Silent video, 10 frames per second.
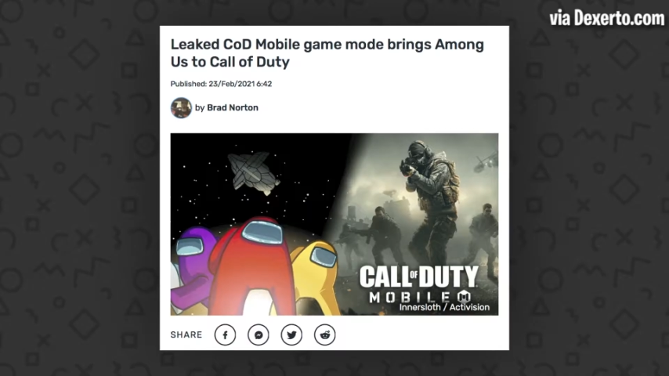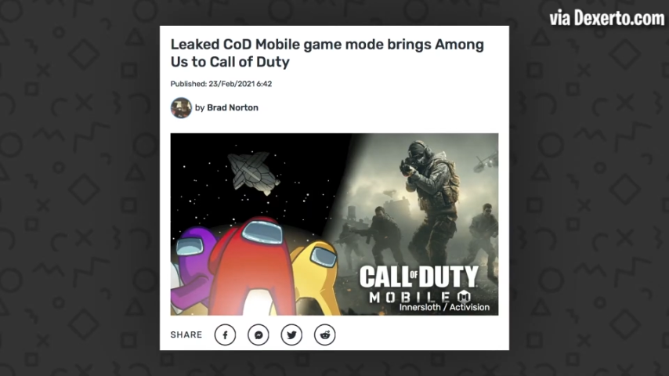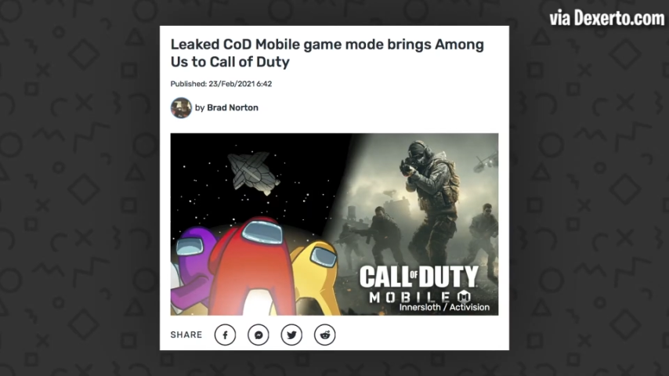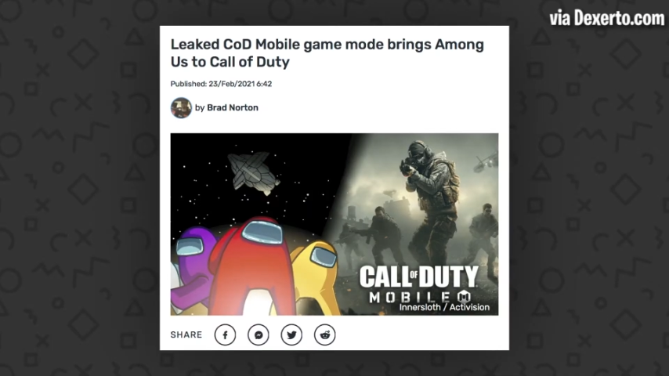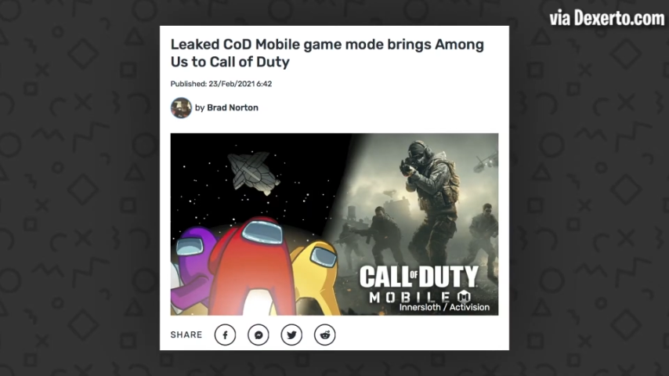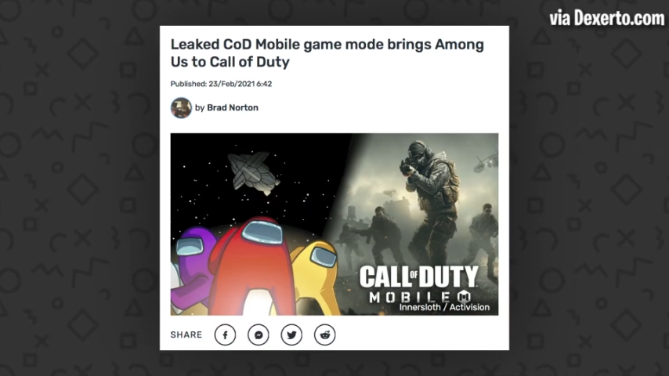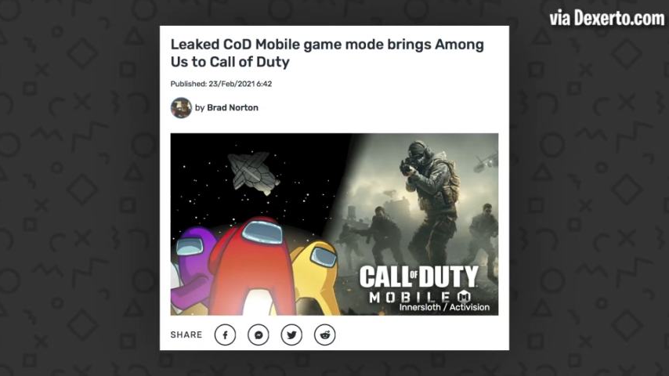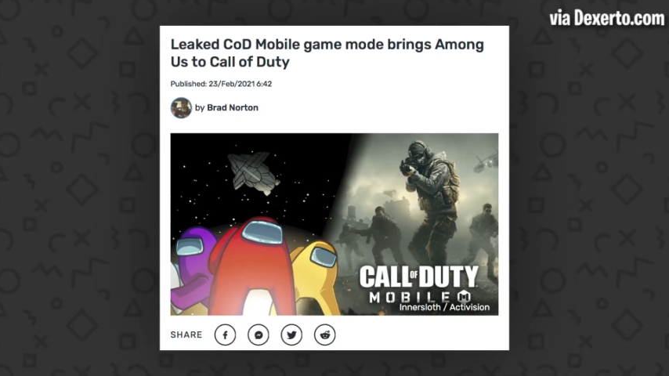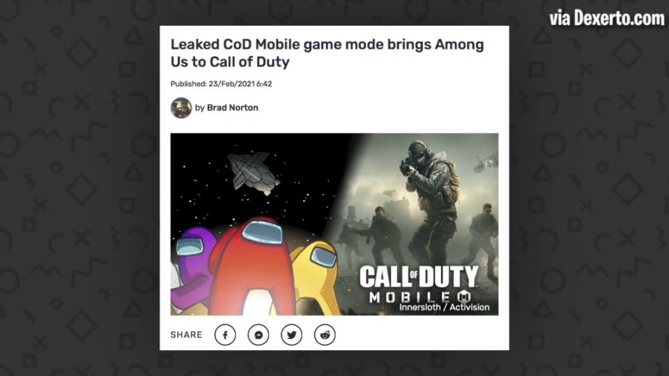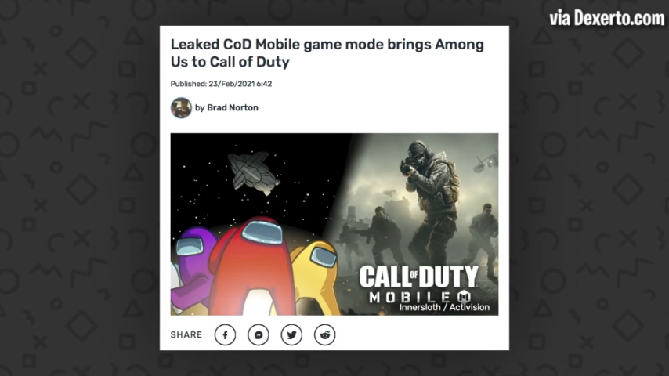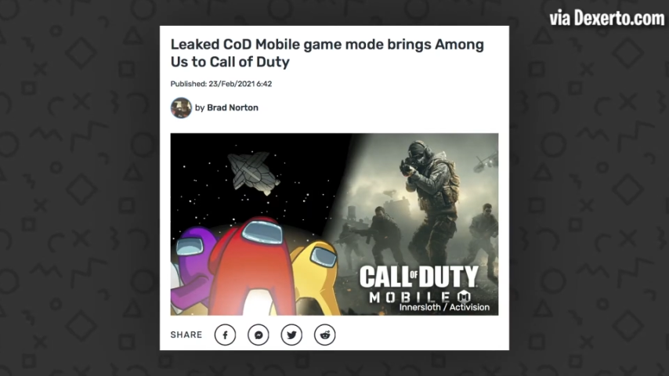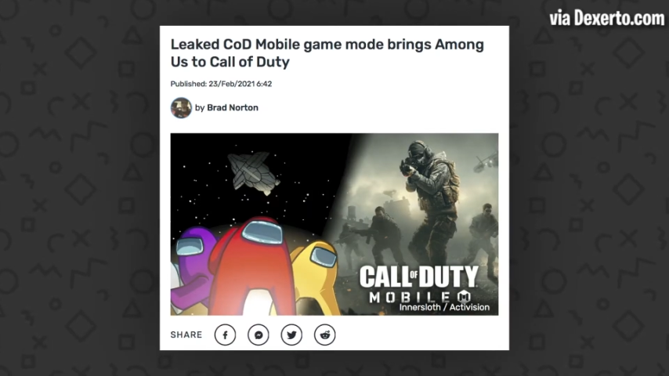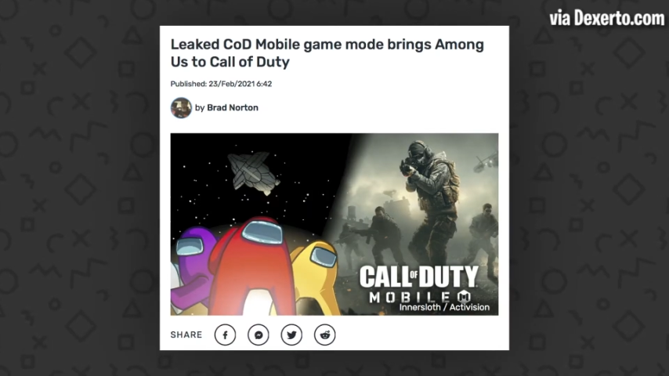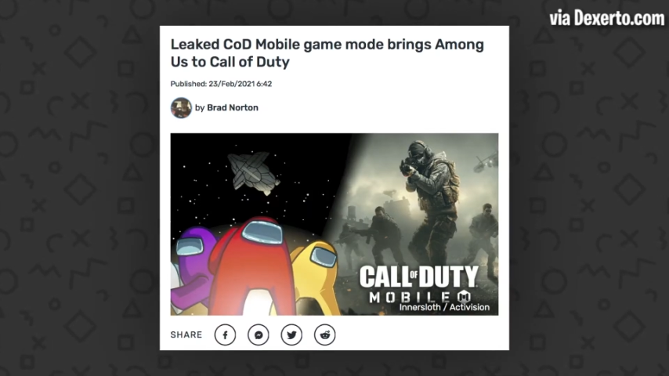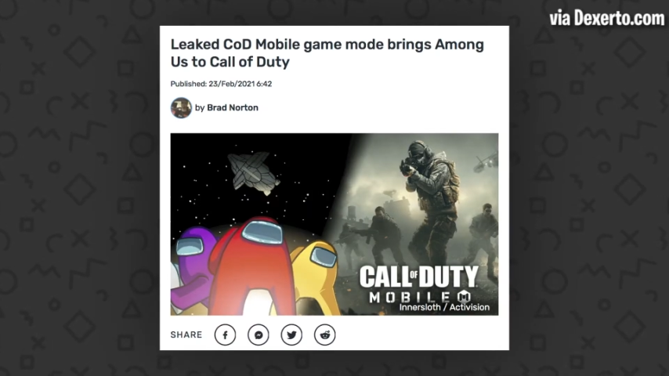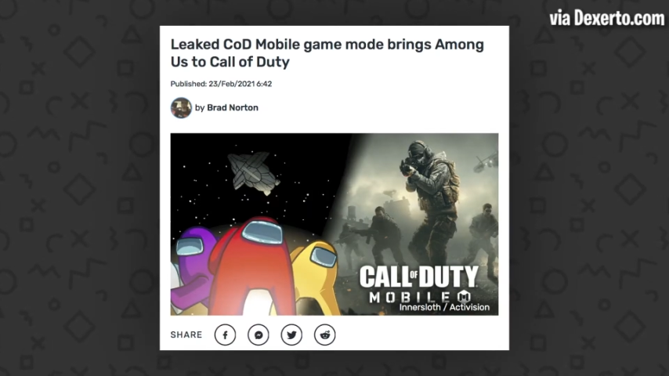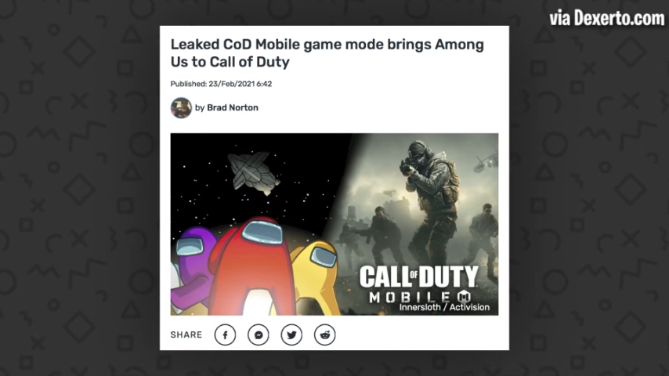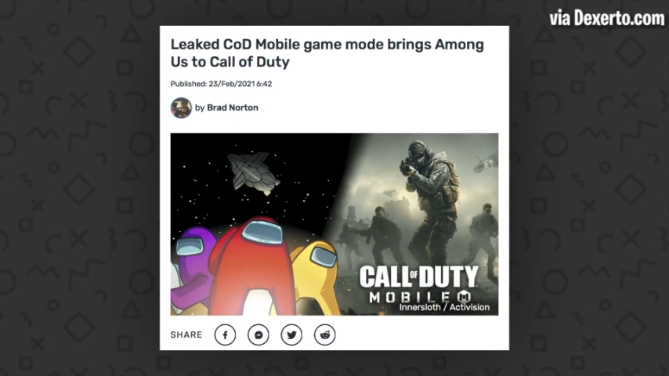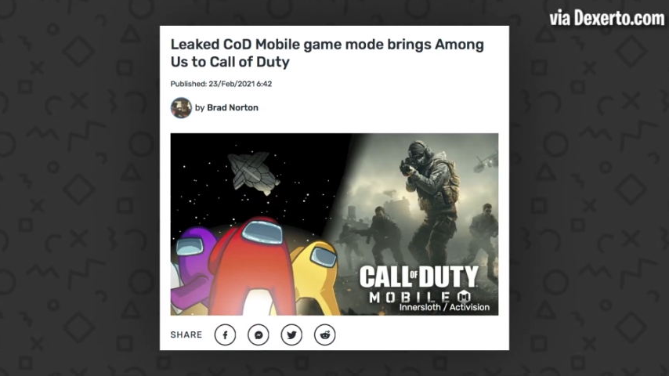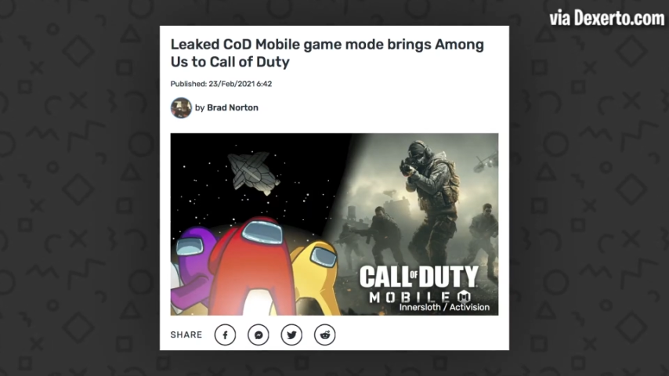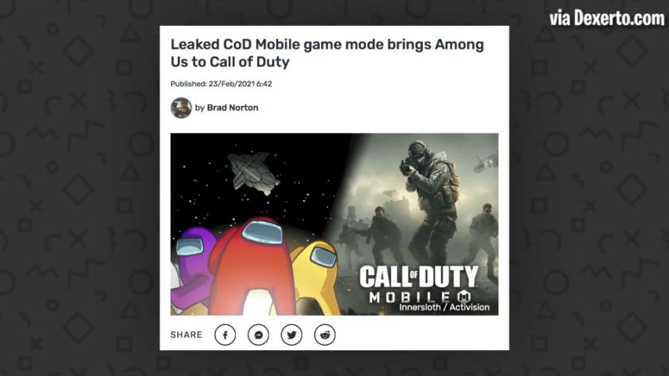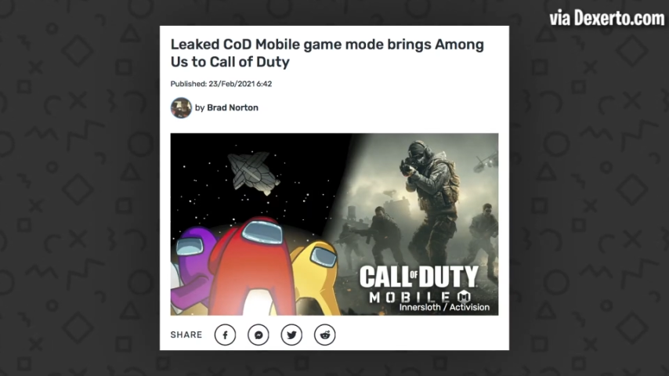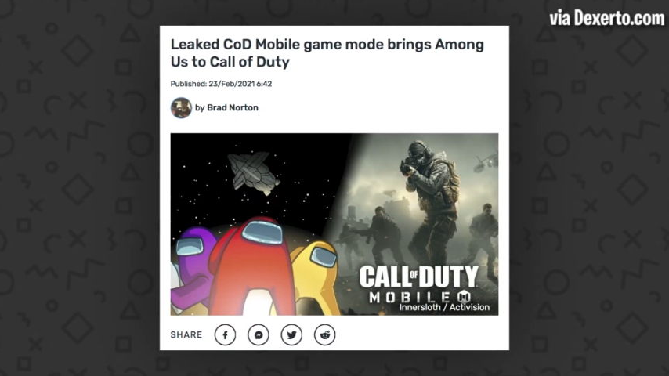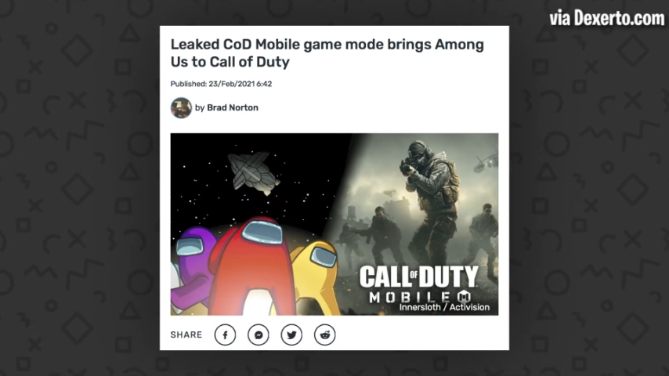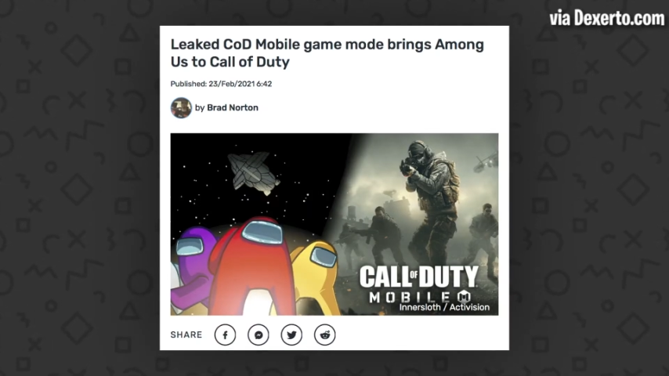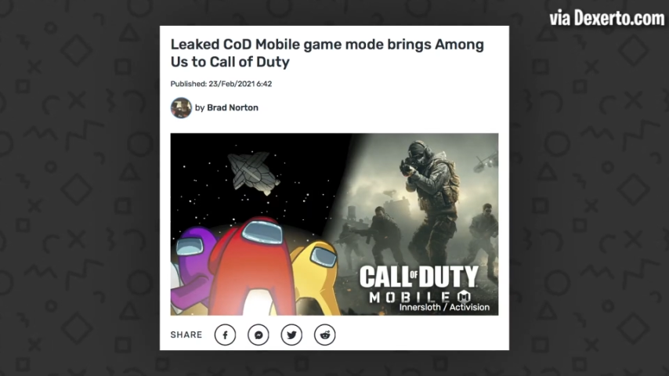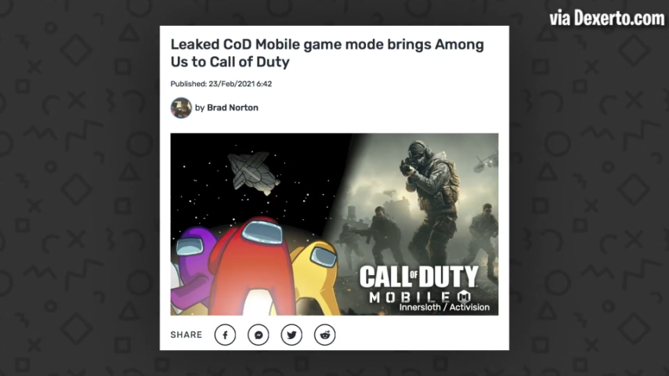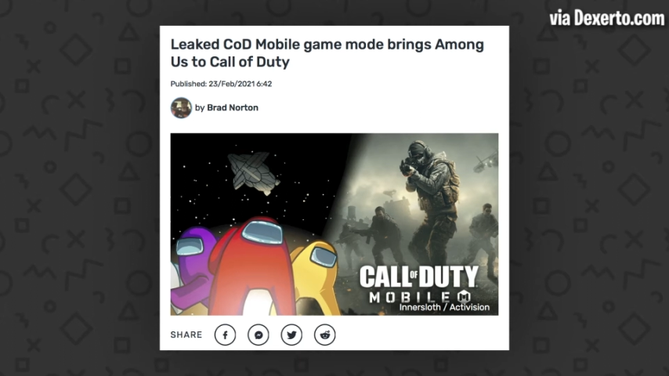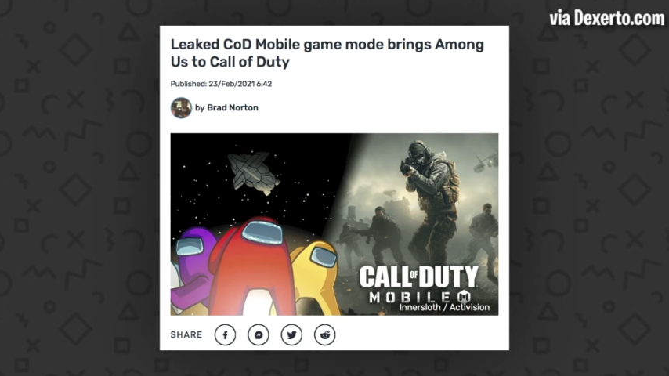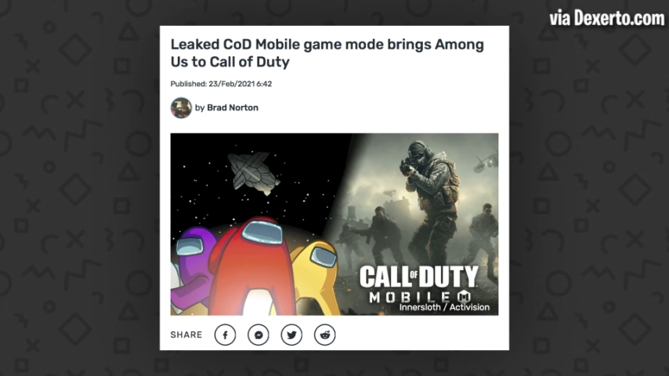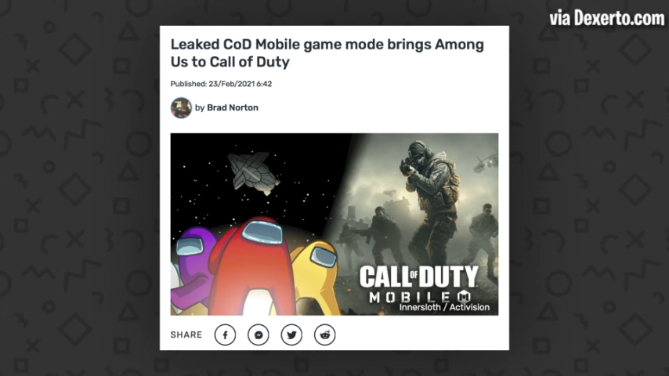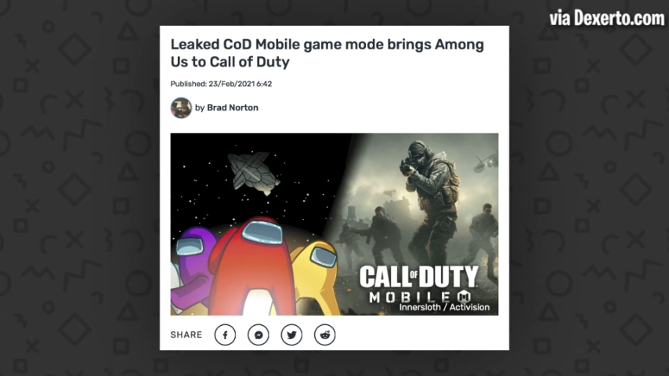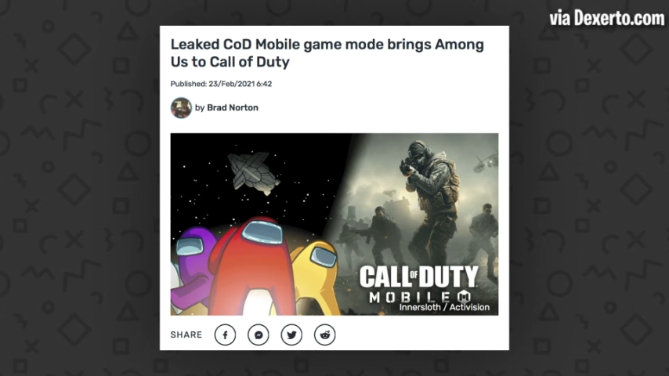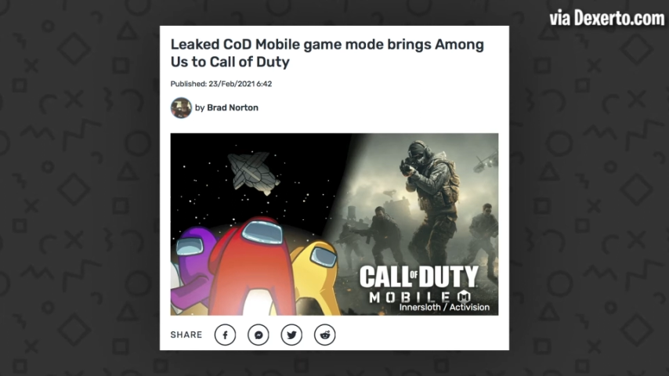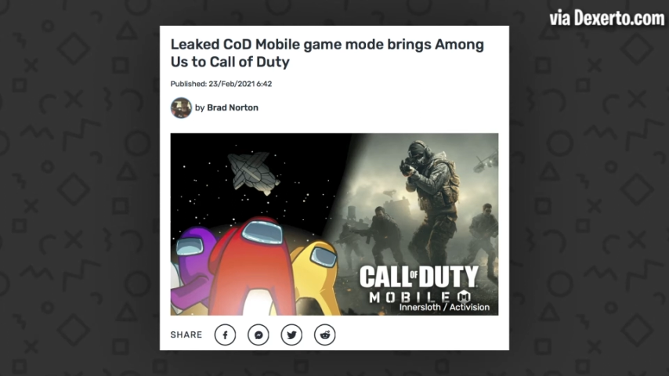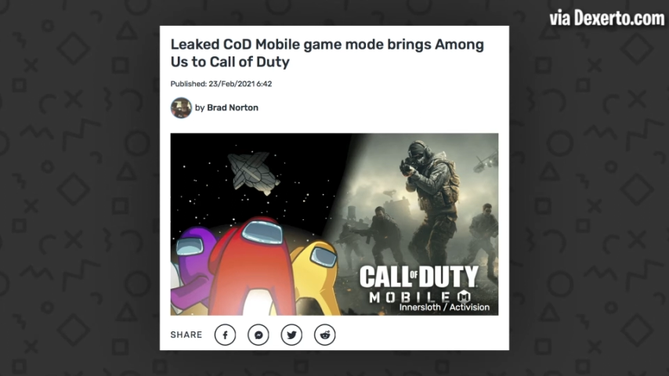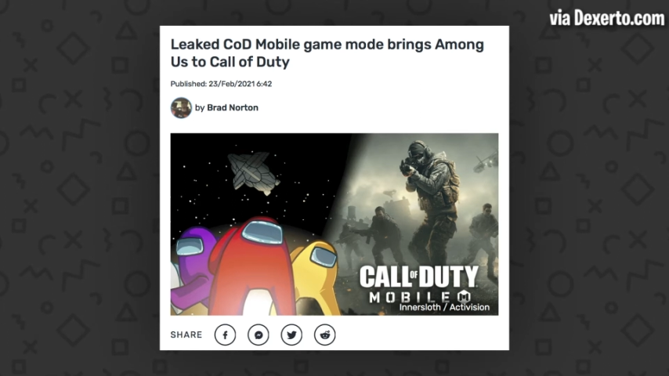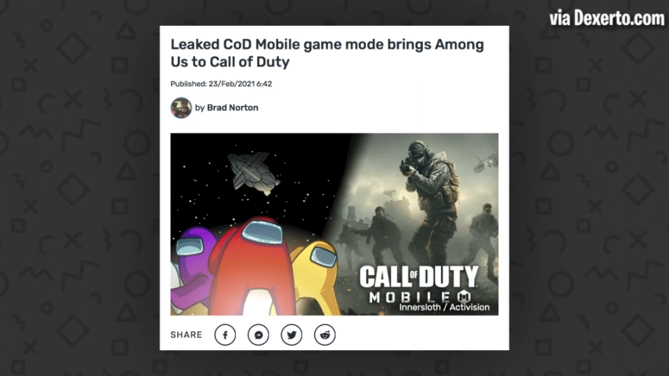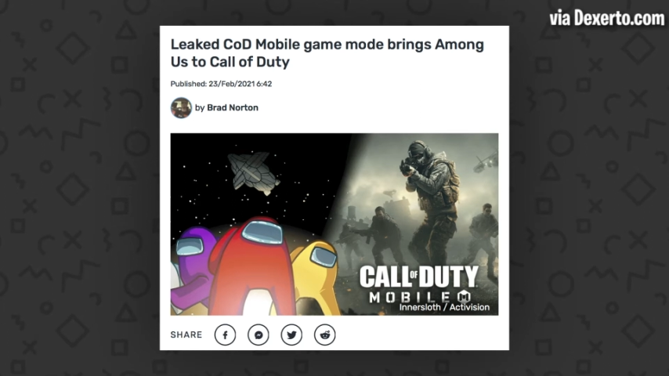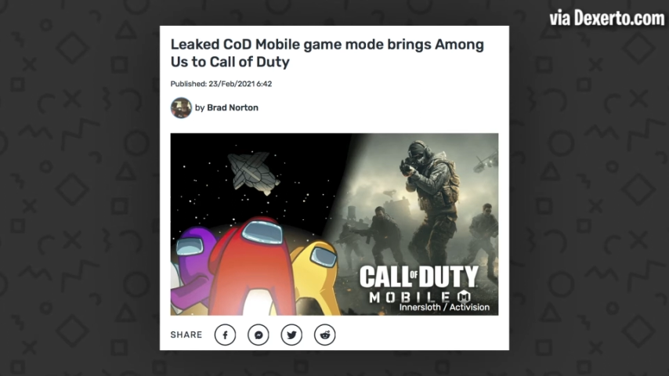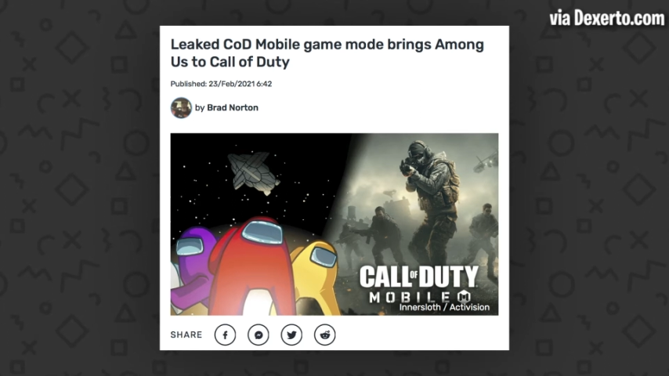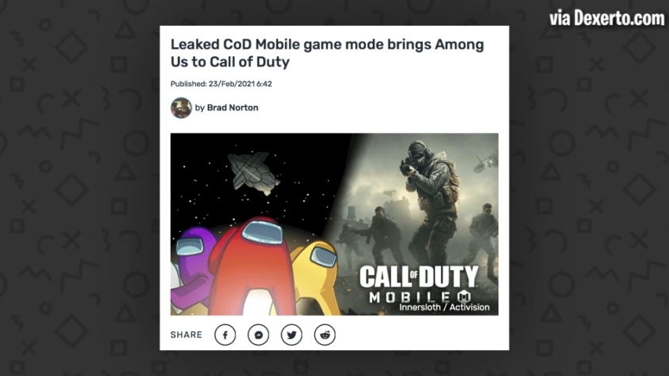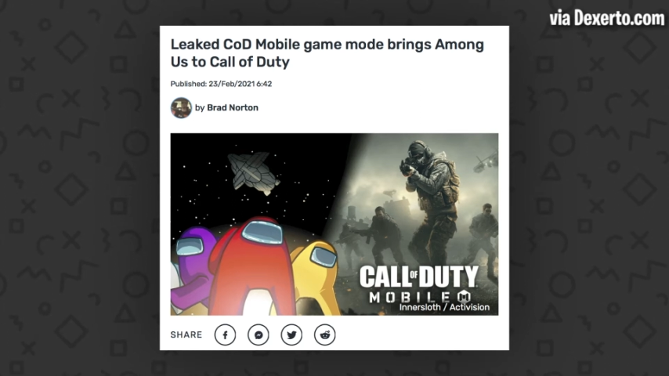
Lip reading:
[unreadable: no face in view]